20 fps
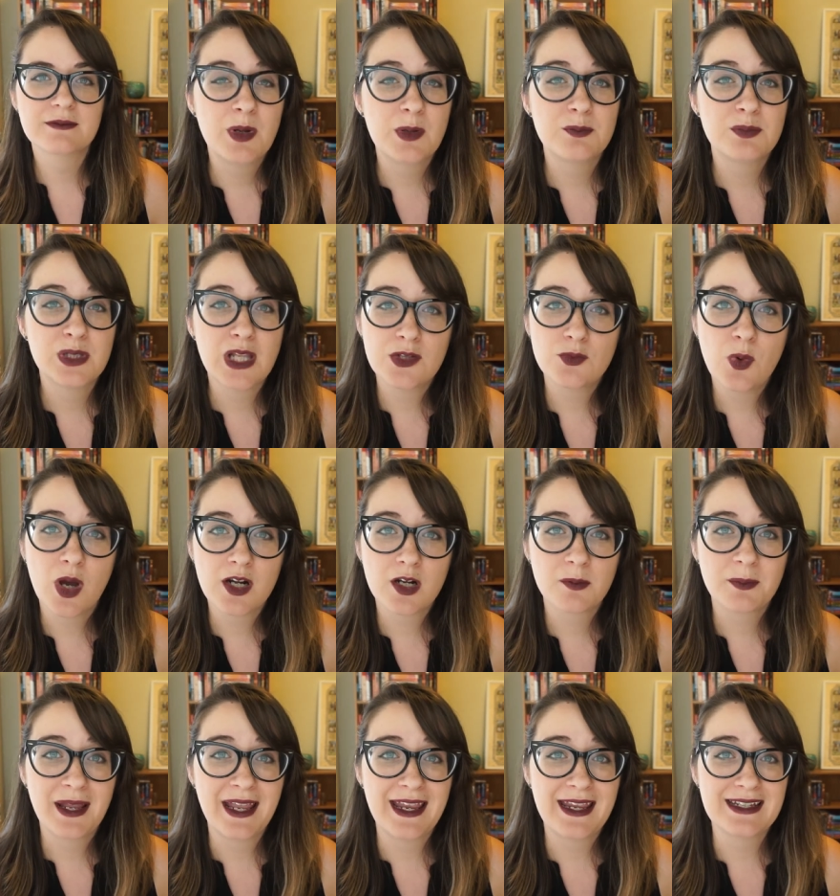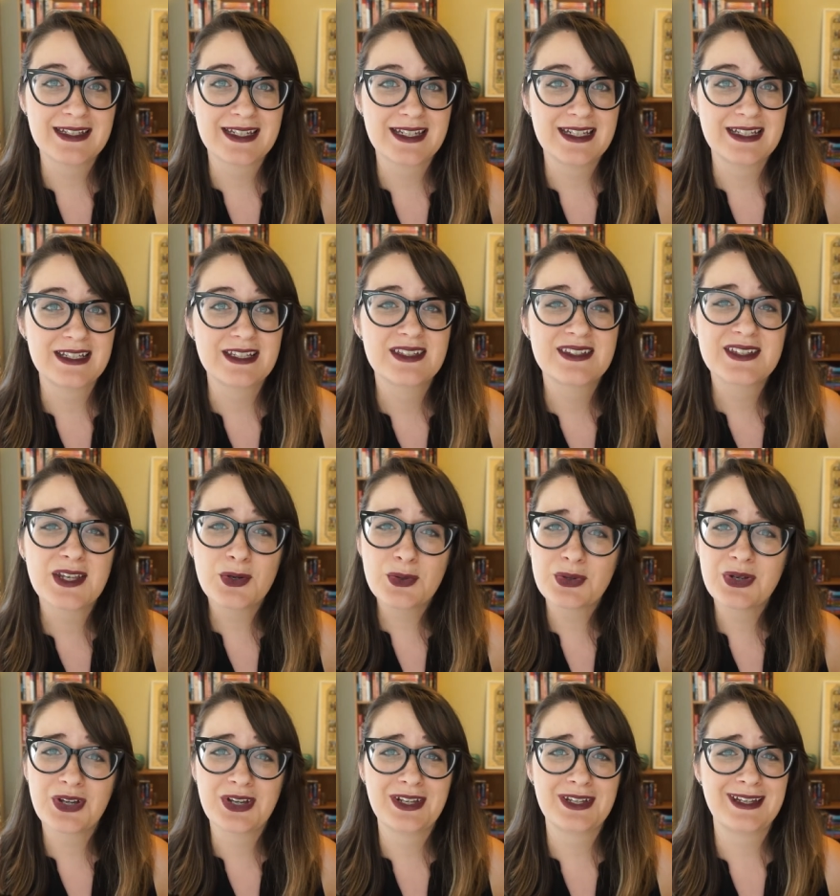But Blood Water Paint is so
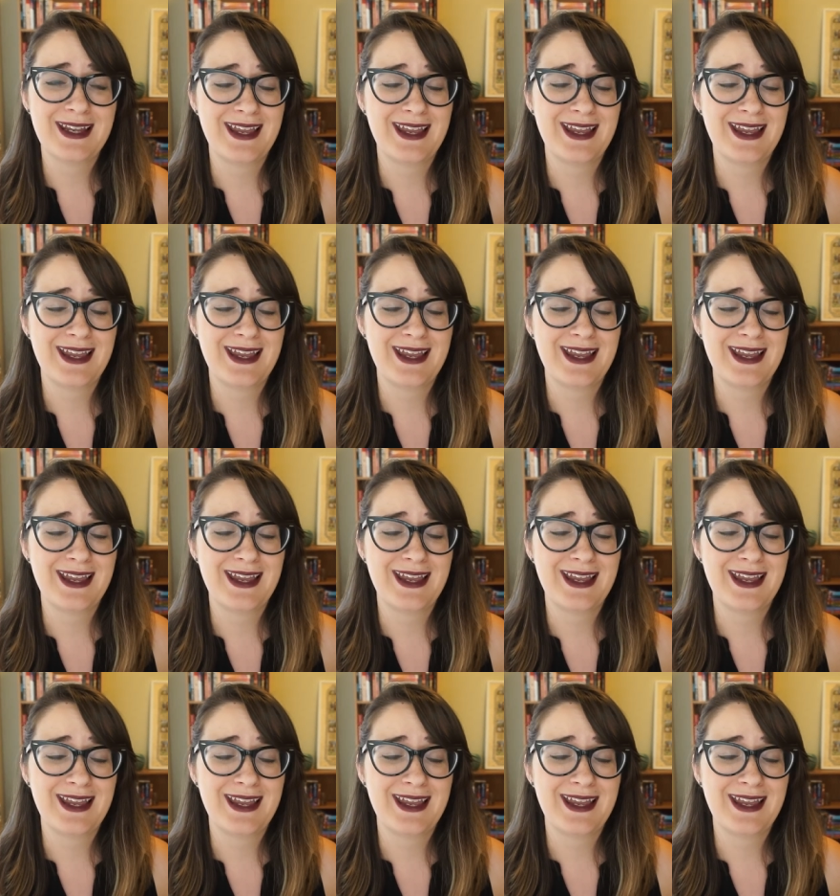good,